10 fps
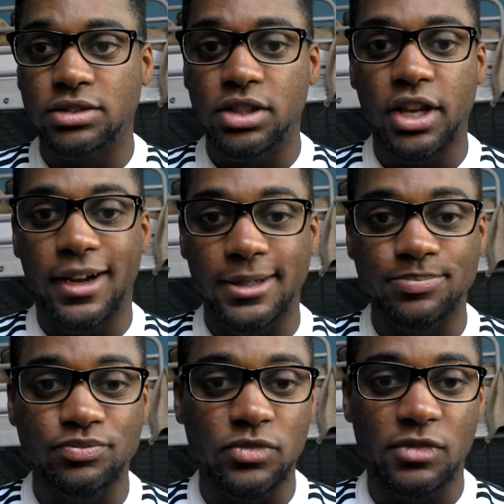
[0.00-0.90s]
yeah,
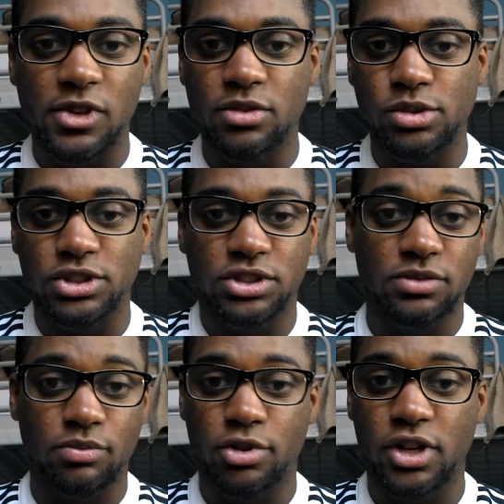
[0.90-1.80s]
it was
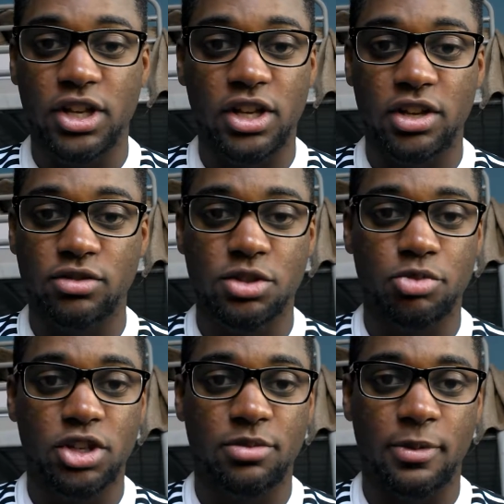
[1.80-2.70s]
a
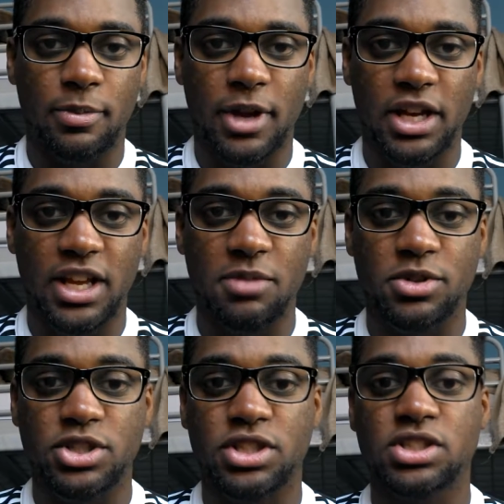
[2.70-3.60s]
pretty bad game
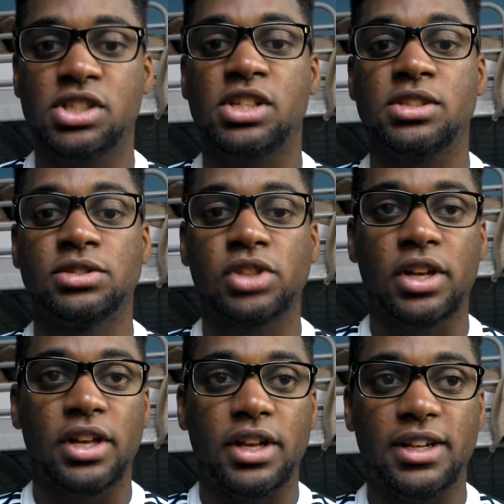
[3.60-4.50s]
for Chelsea.
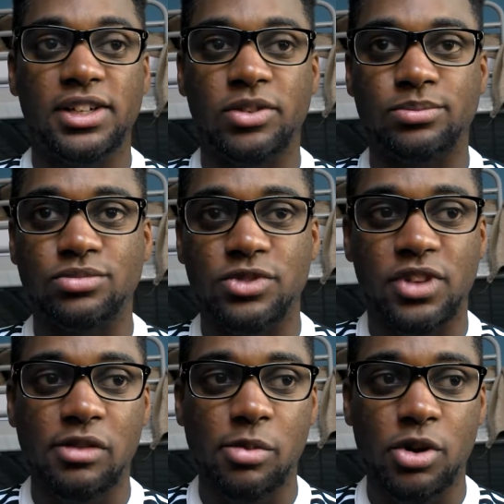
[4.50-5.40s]
If
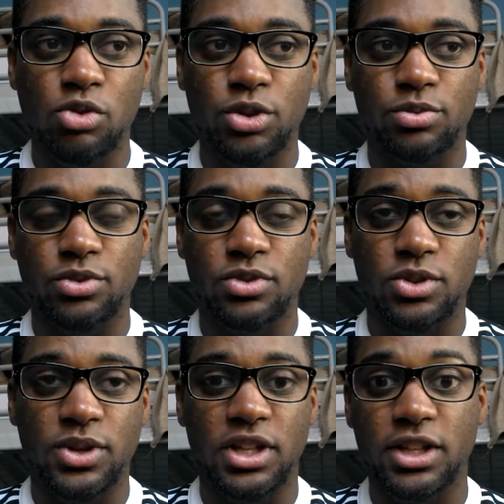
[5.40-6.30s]
Liverpool were
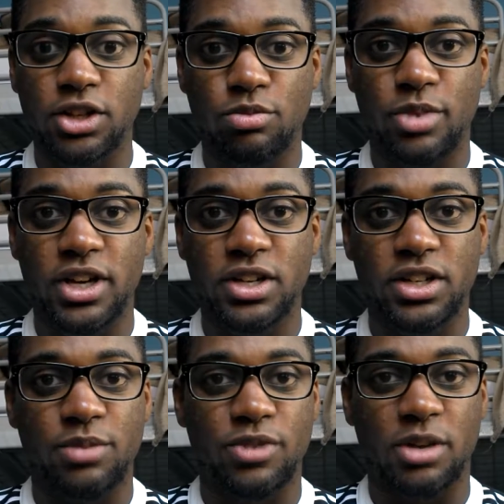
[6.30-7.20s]
doing a little better,
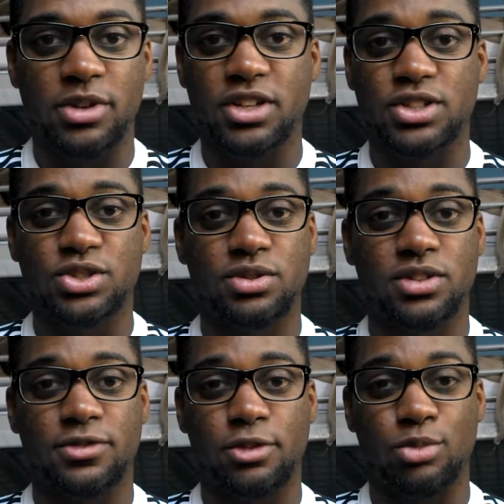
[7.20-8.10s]
they probably could have scored
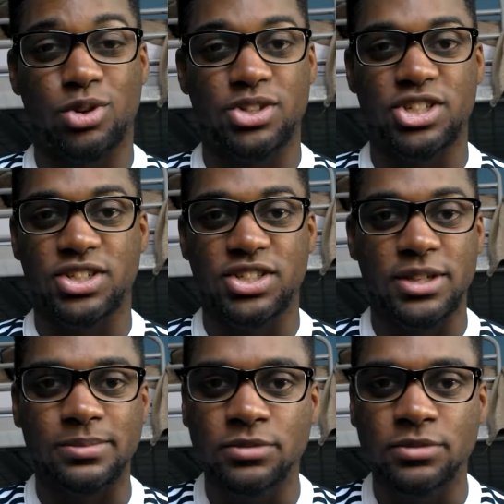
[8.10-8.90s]
a few more on Chelsea.